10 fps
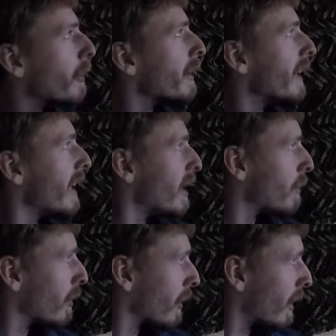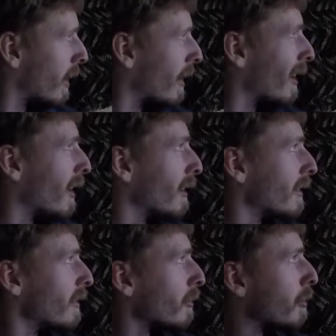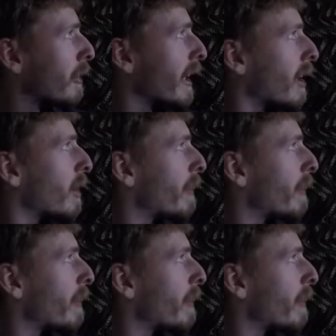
a neighbor lawn or help